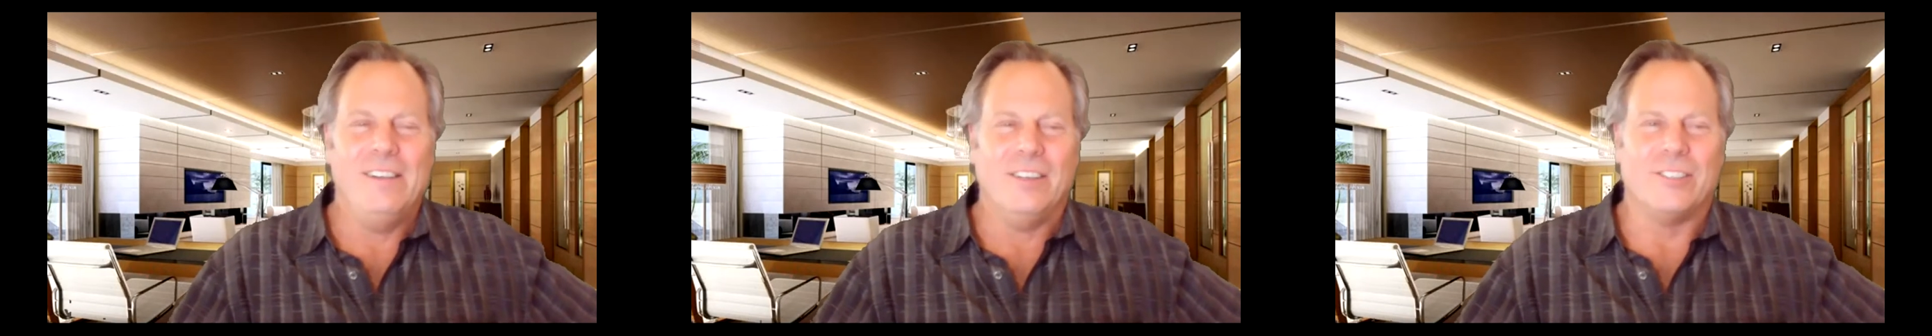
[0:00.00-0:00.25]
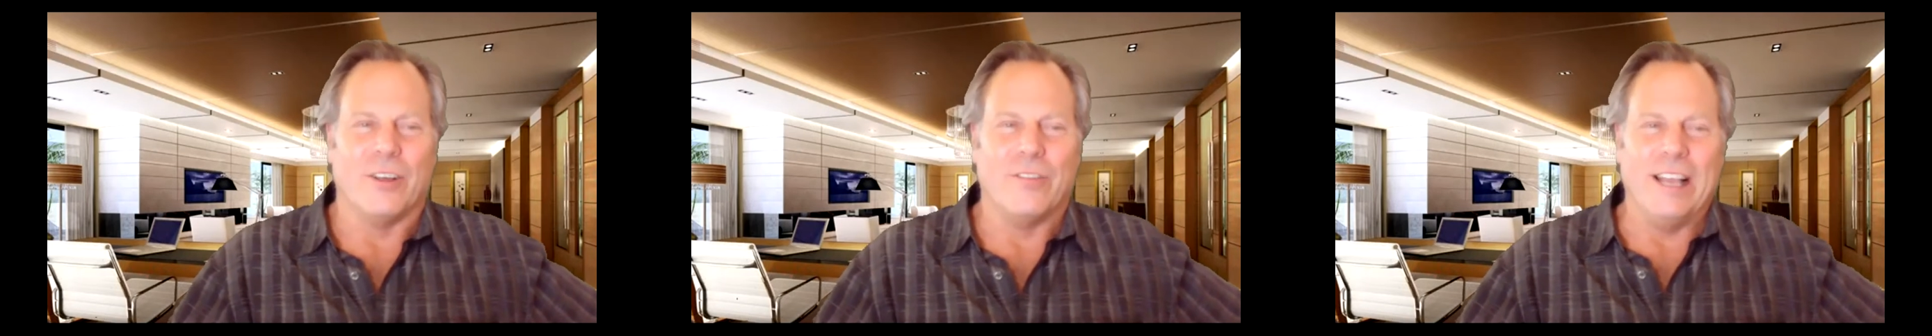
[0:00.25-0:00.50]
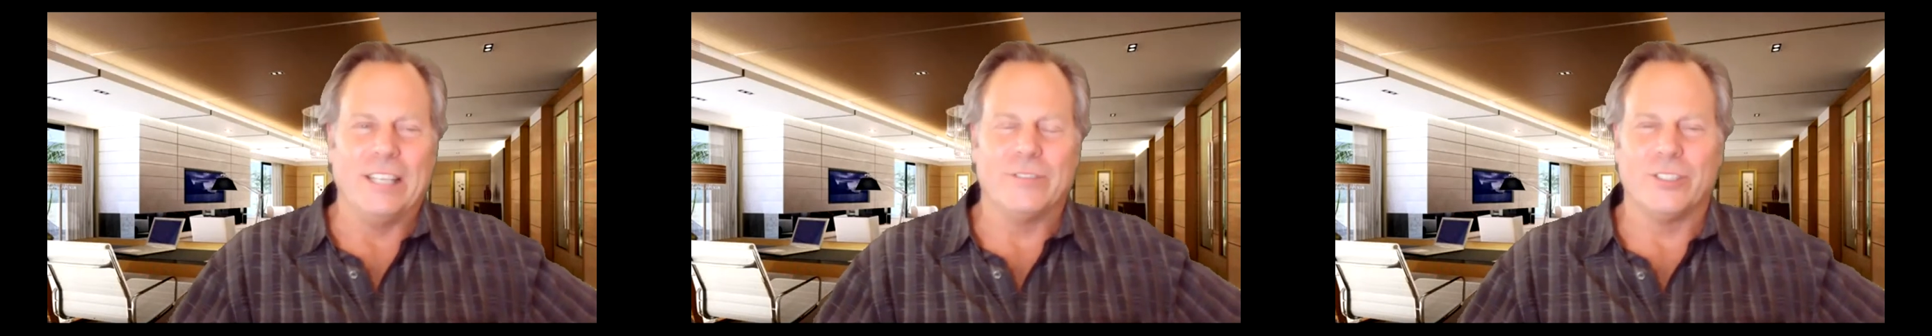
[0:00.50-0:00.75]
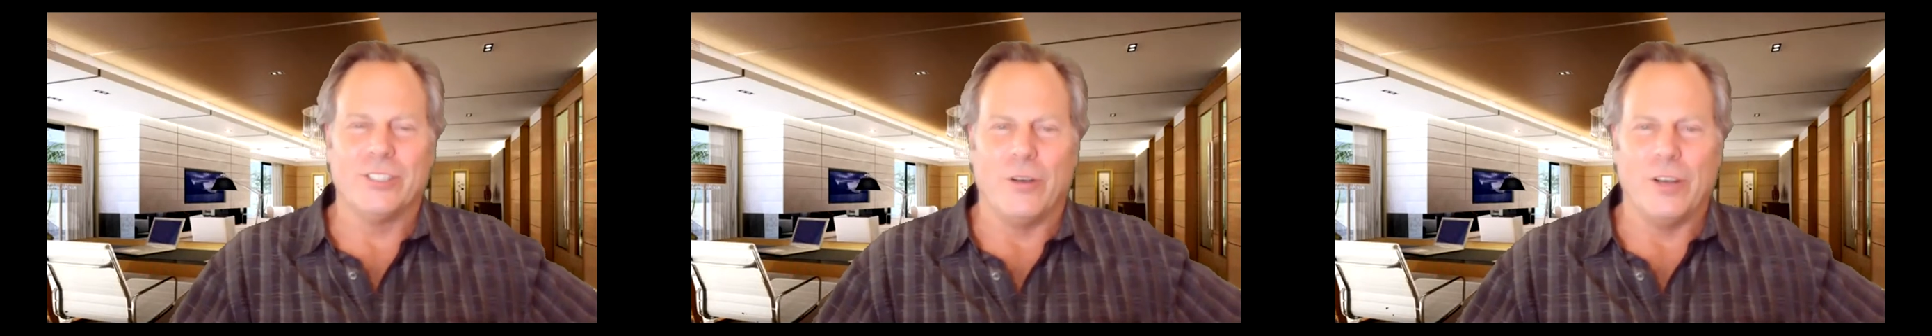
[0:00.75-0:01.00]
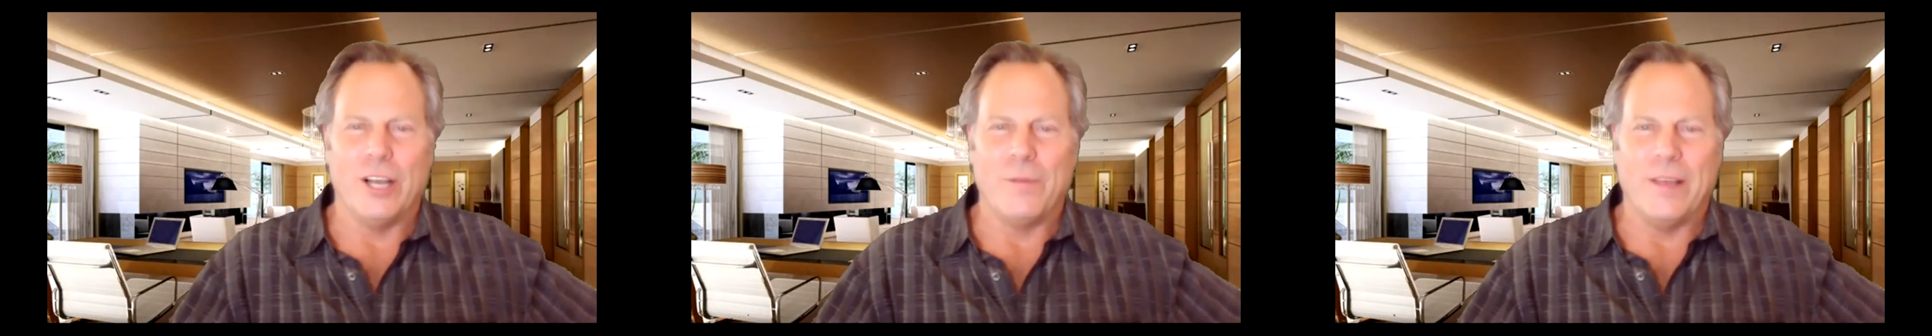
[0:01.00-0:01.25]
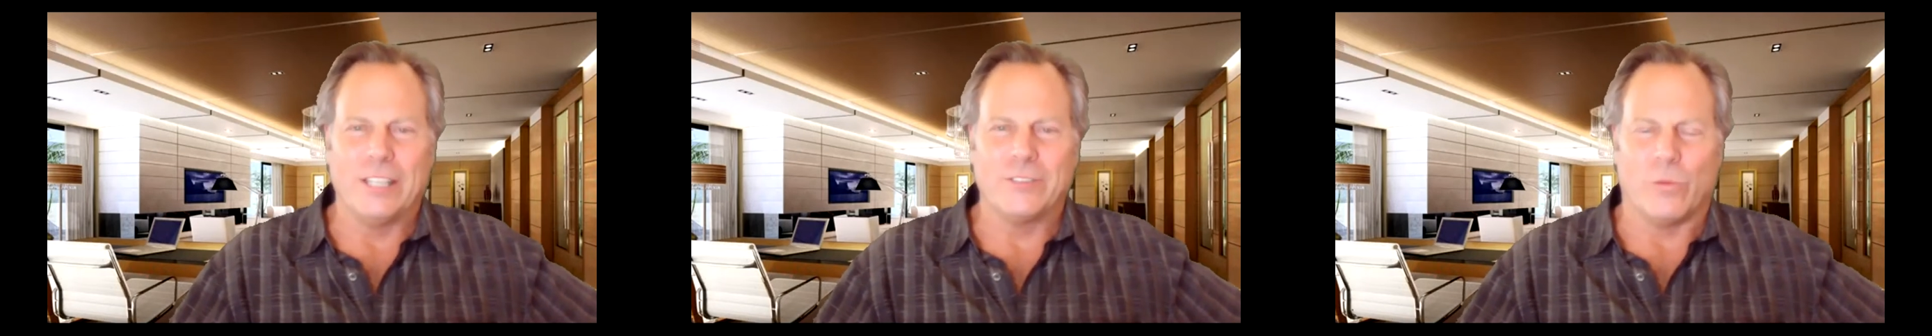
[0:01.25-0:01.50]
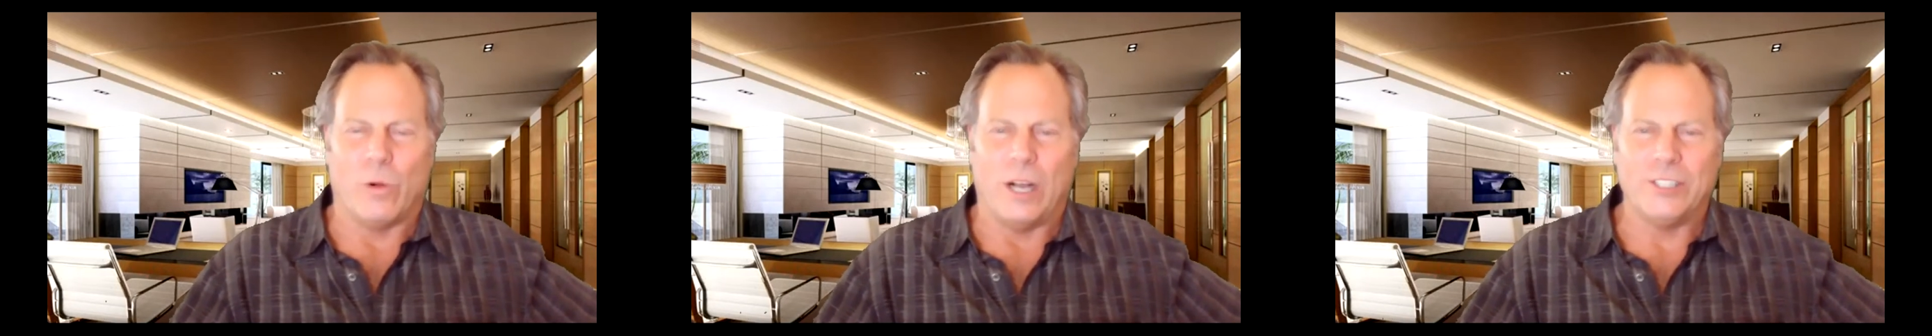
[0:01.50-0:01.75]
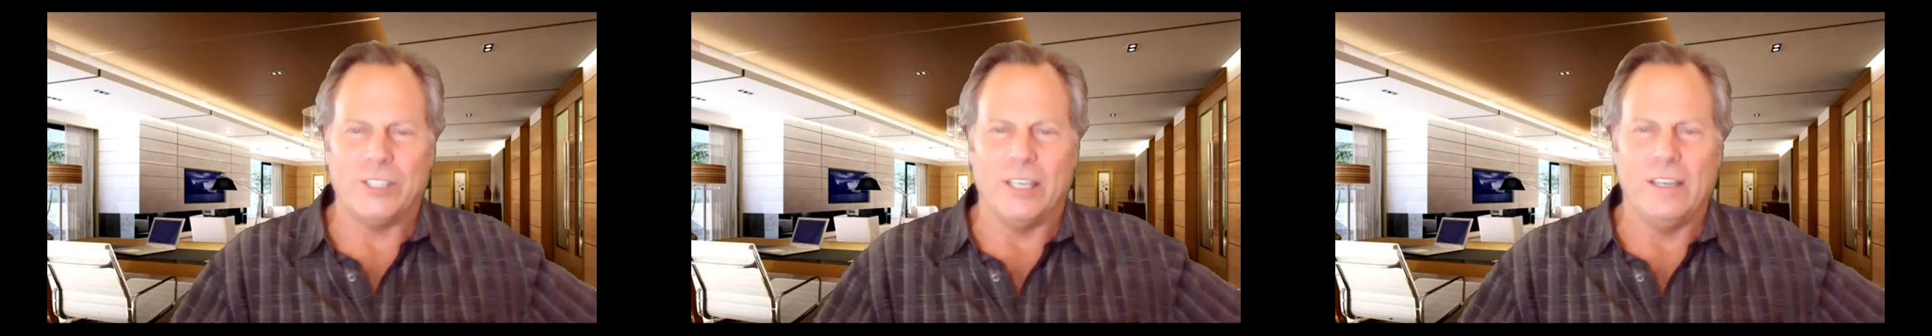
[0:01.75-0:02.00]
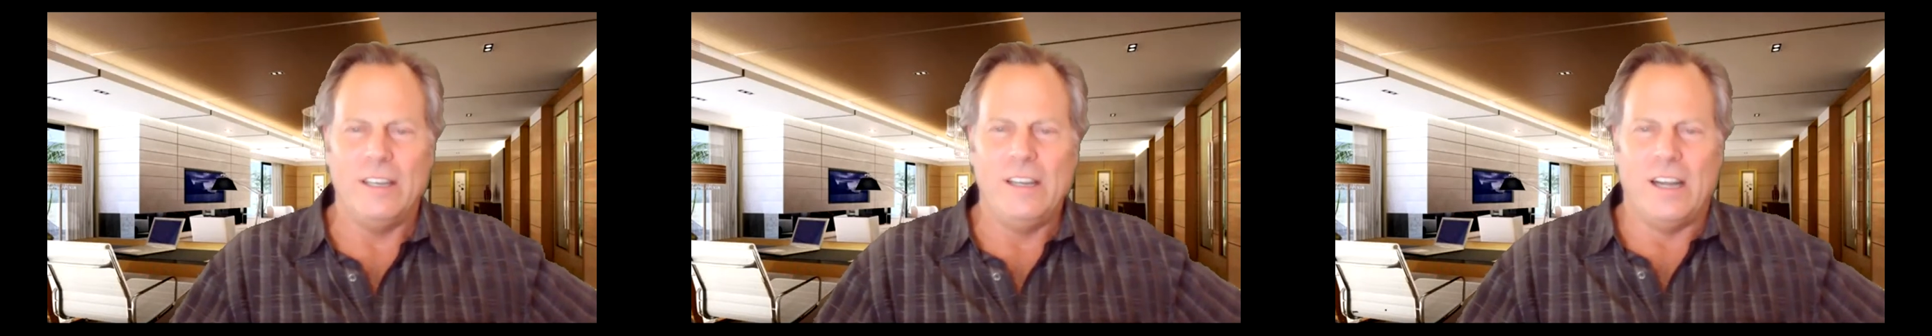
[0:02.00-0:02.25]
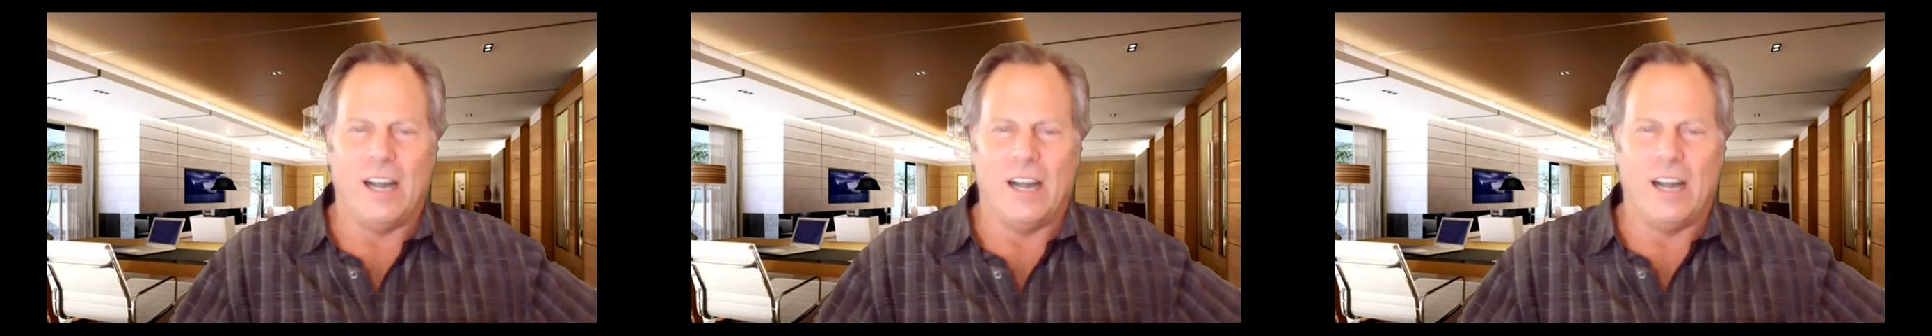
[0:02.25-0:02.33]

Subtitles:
So thanks for showing up. Thanks for watching.